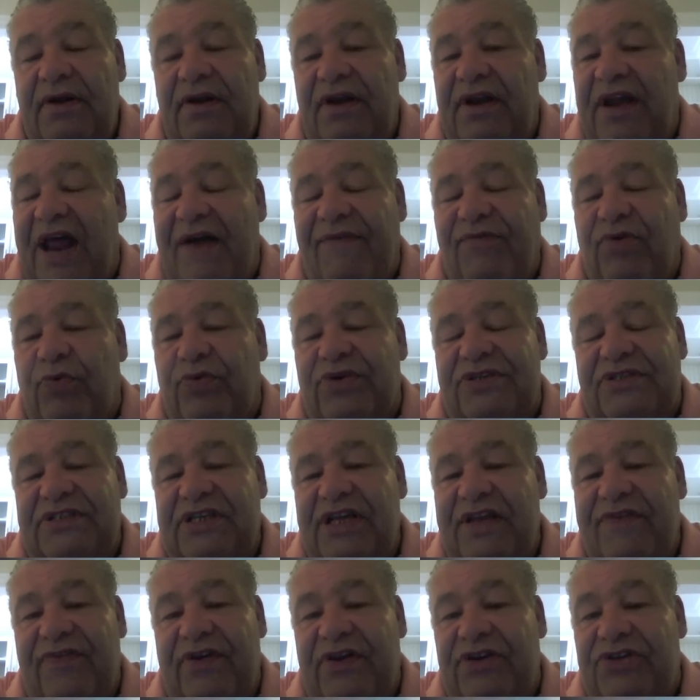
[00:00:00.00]
never
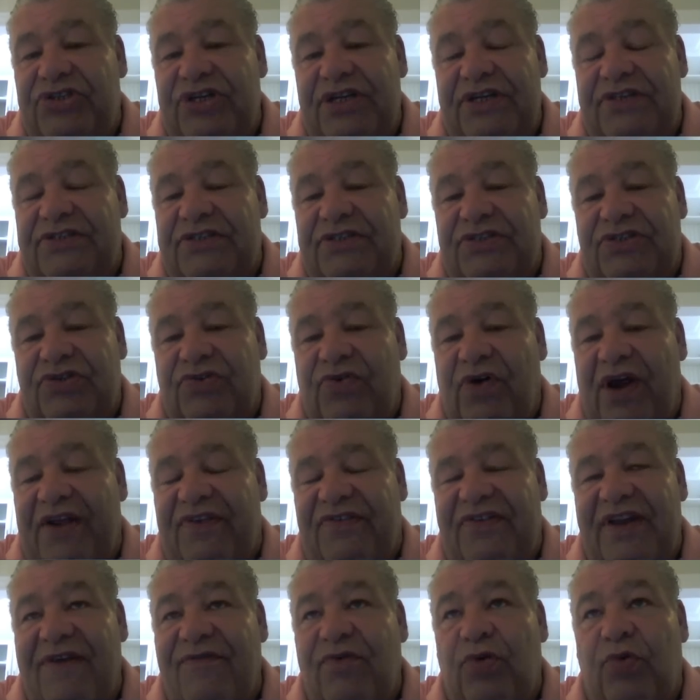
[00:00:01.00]
receiving Jesus
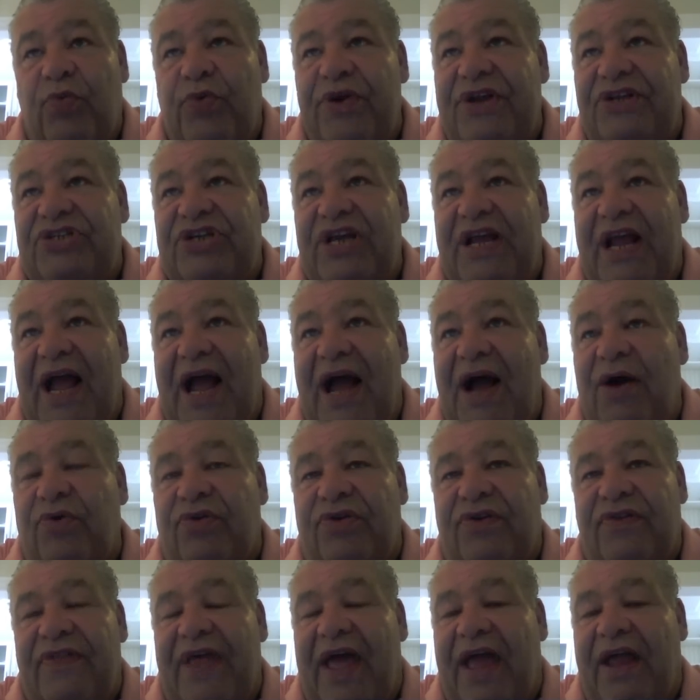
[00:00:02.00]
Christ, never reaching
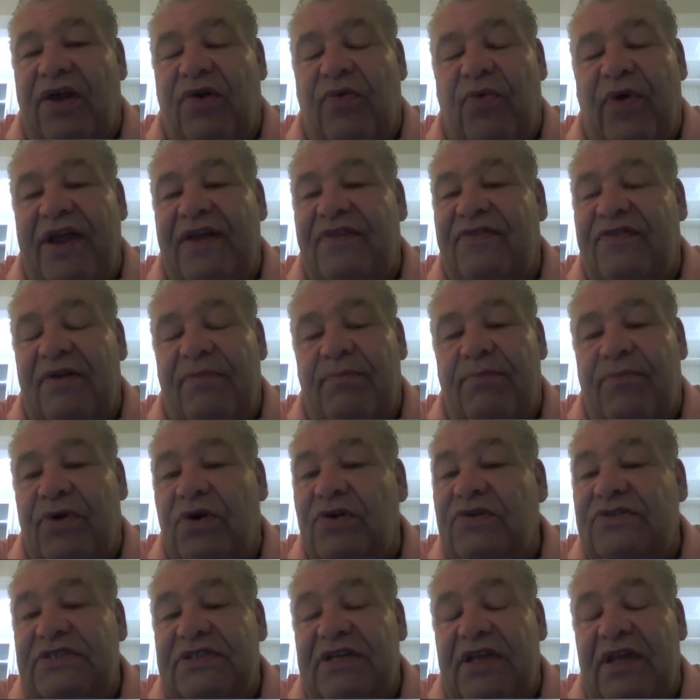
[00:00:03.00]
out to that grace and
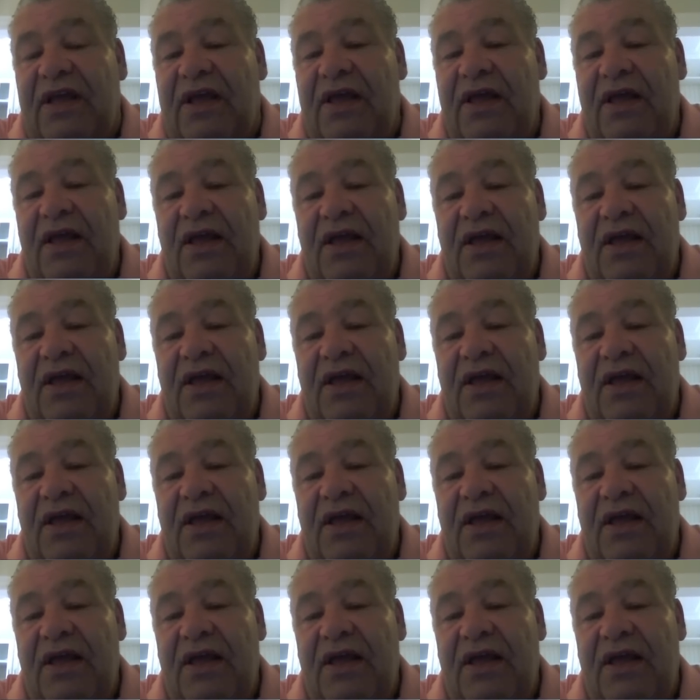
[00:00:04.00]
mercy